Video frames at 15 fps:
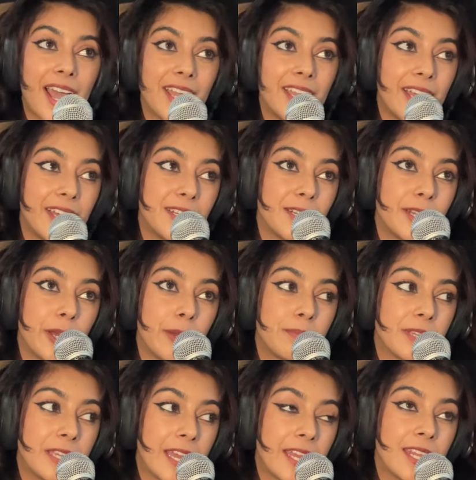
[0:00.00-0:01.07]
I ended up
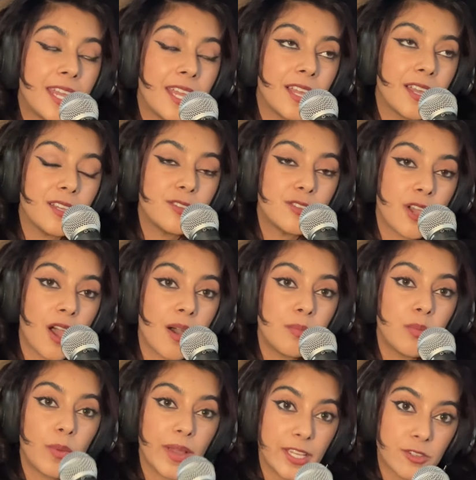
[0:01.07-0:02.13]
getting a job
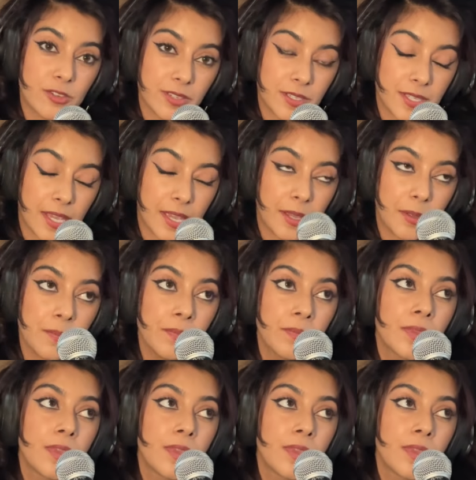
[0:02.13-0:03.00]
waitressing.